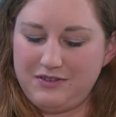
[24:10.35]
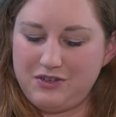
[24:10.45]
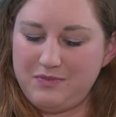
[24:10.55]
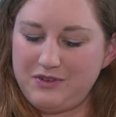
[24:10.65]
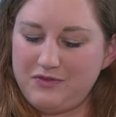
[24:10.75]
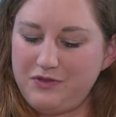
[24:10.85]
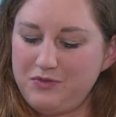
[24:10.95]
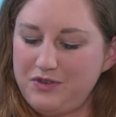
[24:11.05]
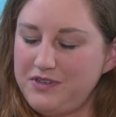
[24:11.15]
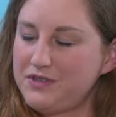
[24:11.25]
topic of
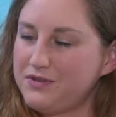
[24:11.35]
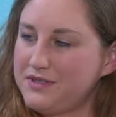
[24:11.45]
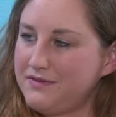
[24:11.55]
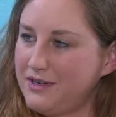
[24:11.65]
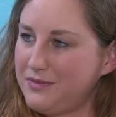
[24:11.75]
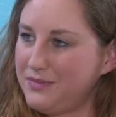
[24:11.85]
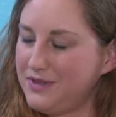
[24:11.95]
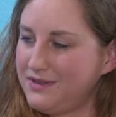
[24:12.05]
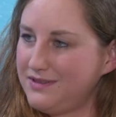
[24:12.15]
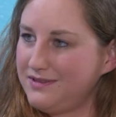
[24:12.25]
human resource
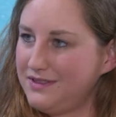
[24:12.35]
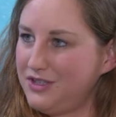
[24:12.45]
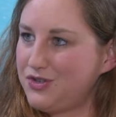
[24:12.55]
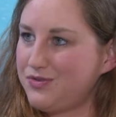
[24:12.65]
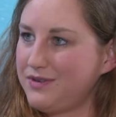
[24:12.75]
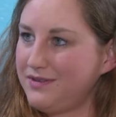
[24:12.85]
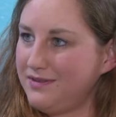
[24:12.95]
development in Jordan?